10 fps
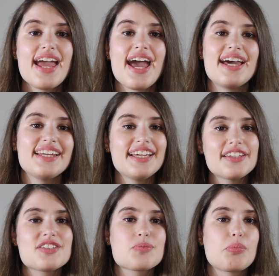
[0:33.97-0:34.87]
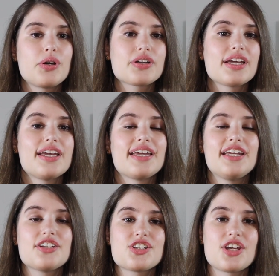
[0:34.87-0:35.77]
And in this book,
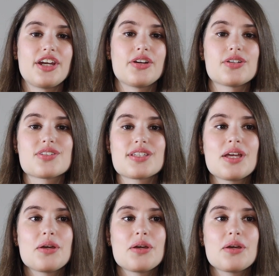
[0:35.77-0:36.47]
he shares